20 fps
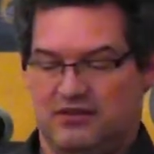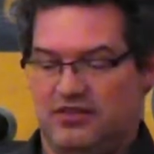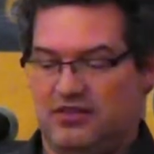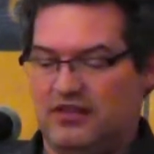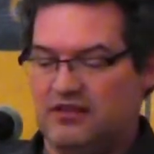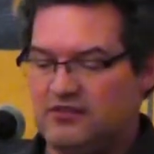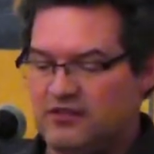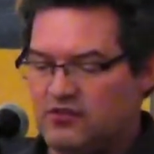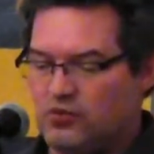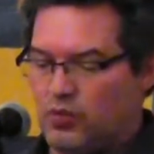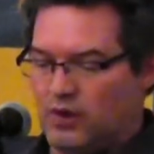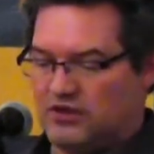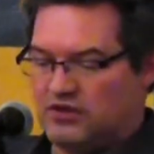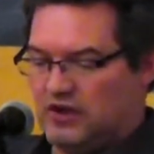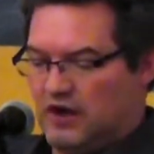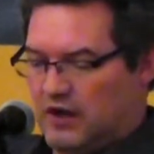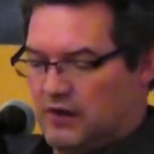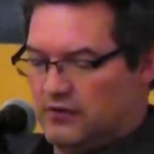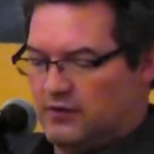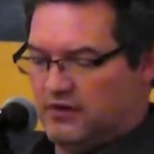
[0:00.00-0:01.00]
This is what
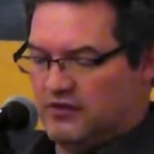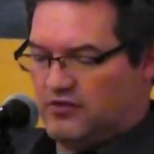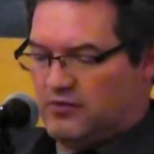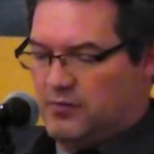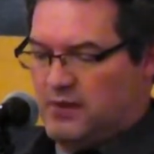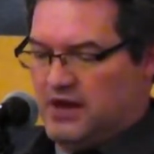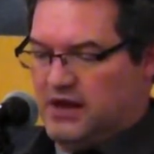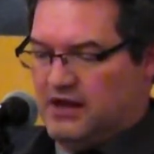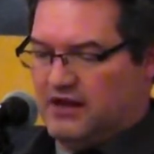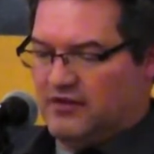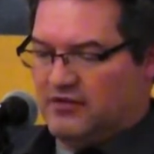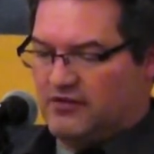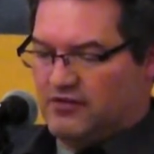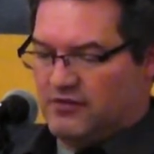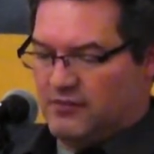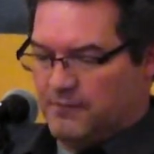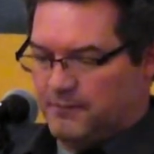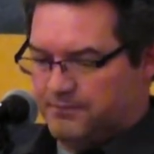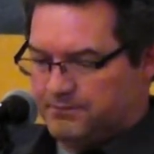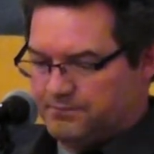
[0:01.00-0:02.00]
tolerance means.